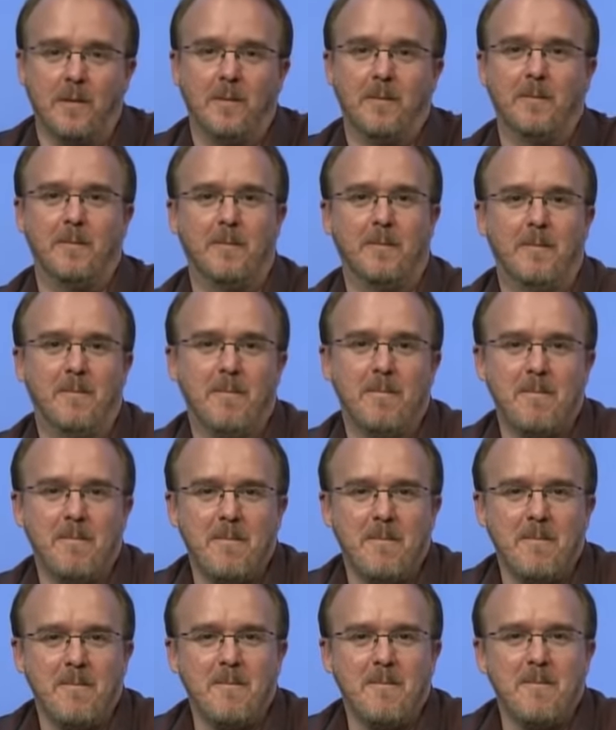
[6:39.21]
I believe
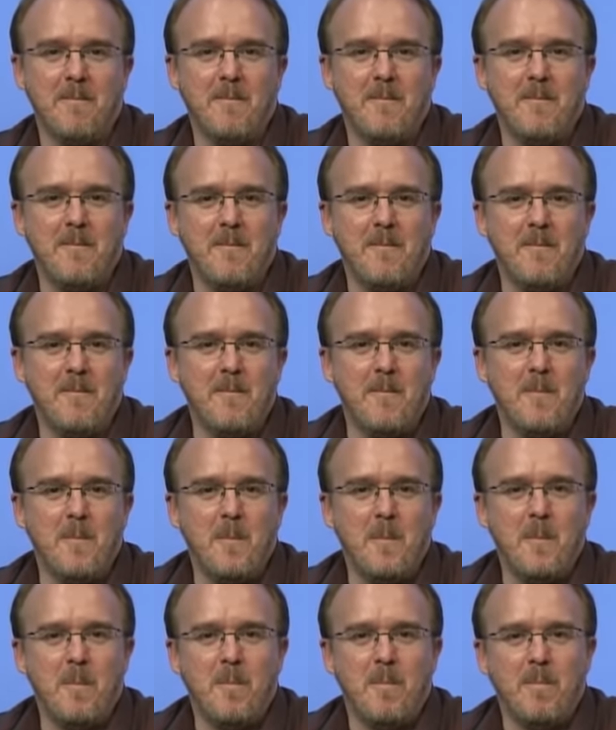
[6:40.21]
there were
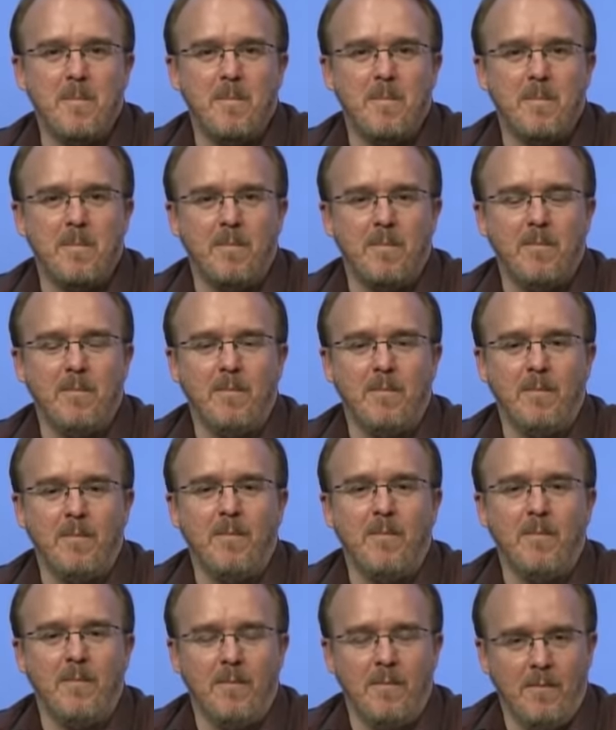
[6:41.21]
Neanderthals, and the
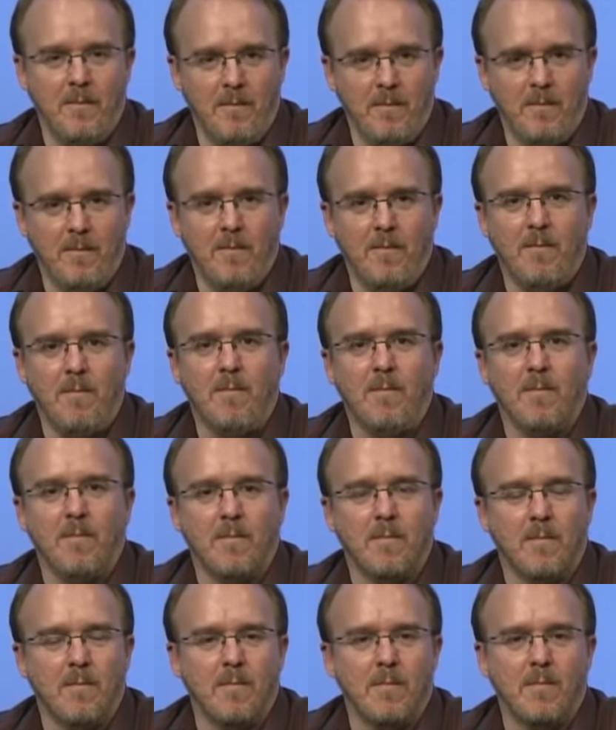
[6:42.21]
different stories
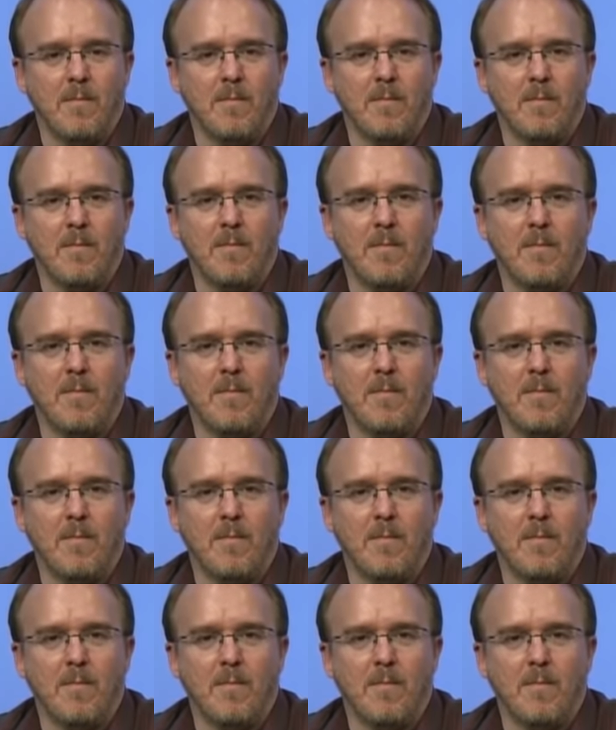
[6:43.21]
about it.